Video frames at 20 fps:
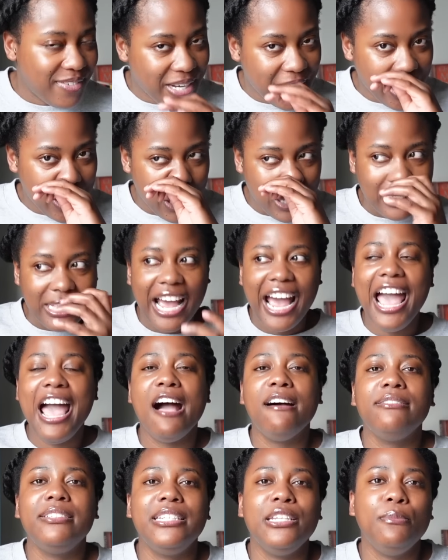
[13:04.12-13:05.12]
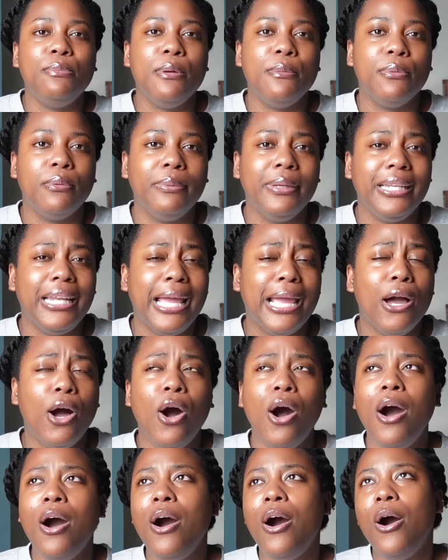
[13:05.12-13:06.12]
videos, I have seen people be like,
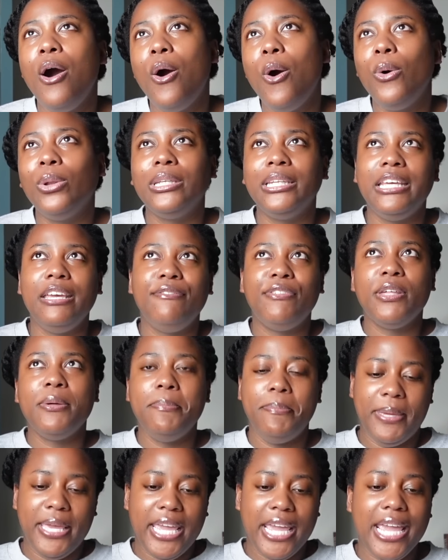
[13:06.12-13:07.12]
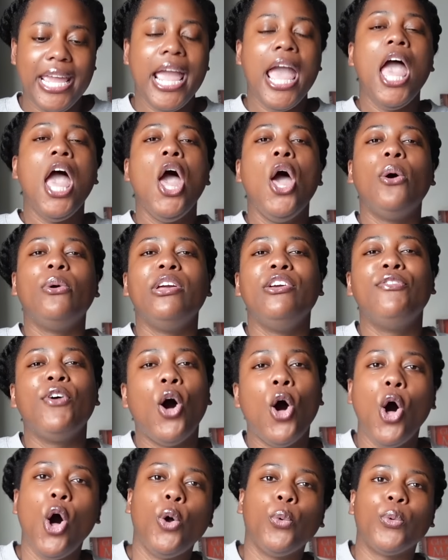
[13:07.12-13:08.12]
oh, leave them be. We've
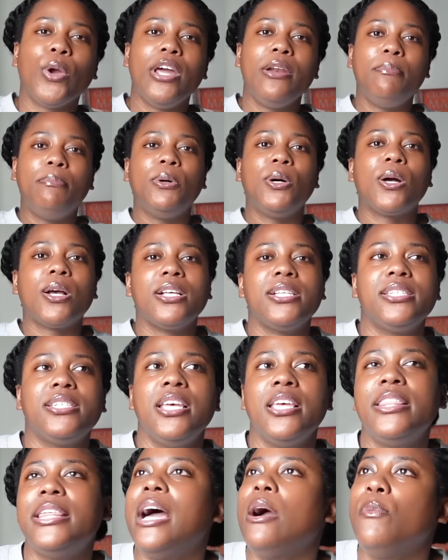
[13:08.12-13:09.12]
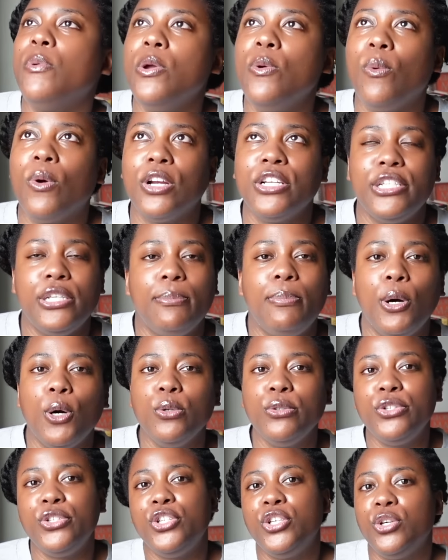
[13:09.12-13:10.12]
all read books that we weren't
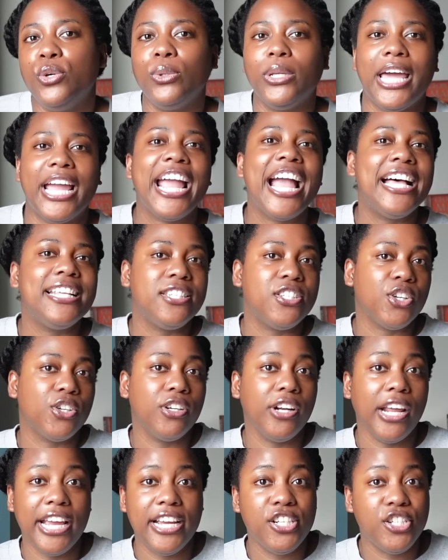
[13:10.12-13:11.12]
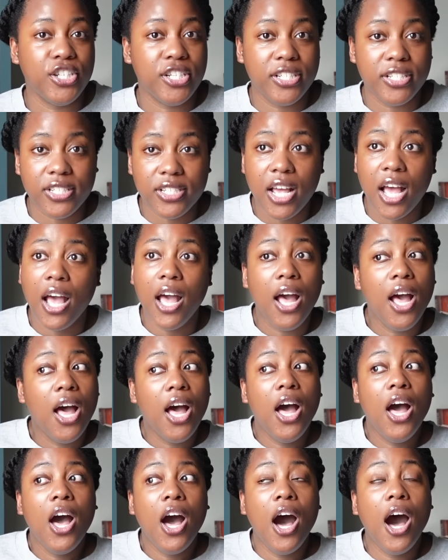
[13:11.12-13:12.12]
supposed to, like at certain ages.
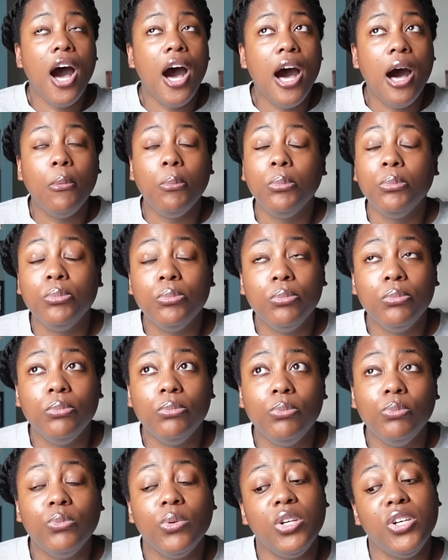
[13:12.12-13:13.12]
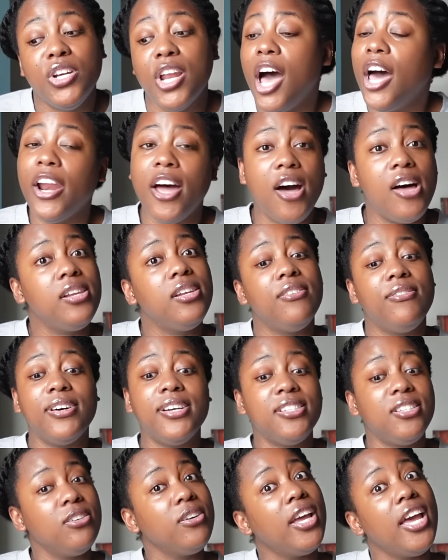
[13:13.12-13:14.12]
Not all of
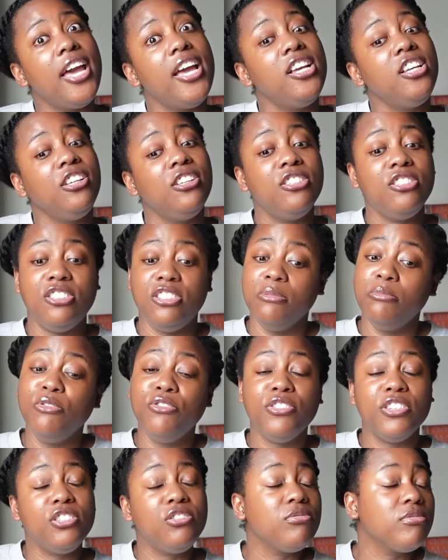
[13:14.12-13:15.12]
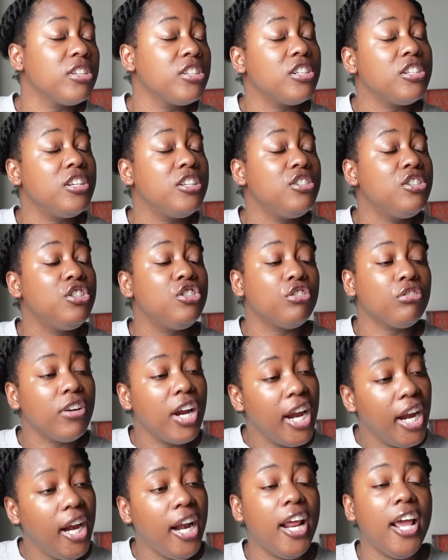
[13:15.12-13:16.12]
us, okay? Some of us were
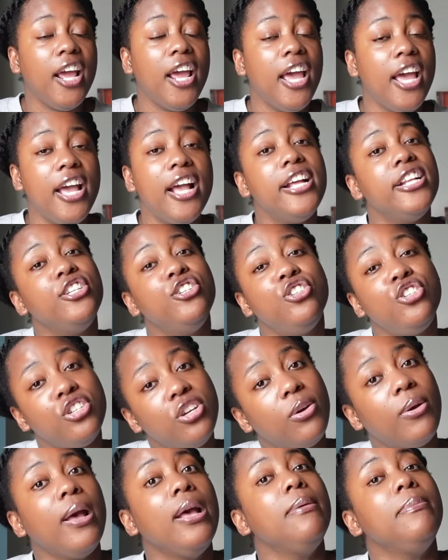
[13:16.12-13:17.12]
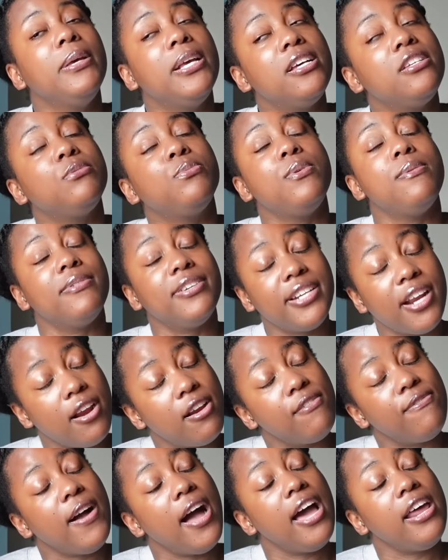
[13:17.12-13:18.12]
straight edge, okay, because we were
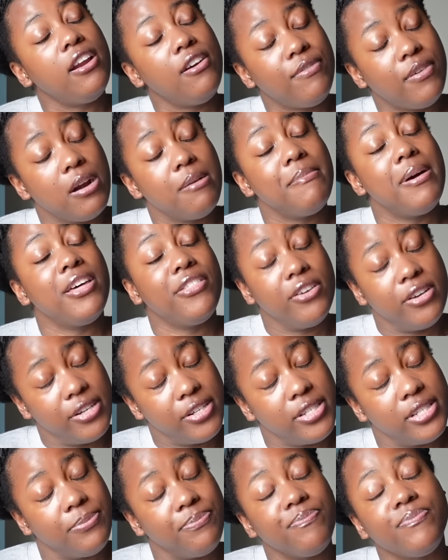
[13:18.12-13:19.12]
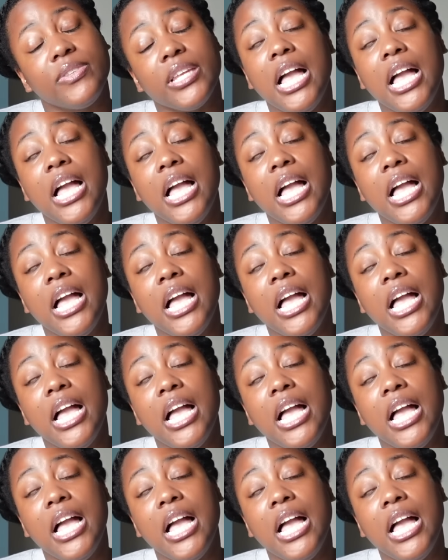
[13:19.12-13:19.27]
terrified of our mothers.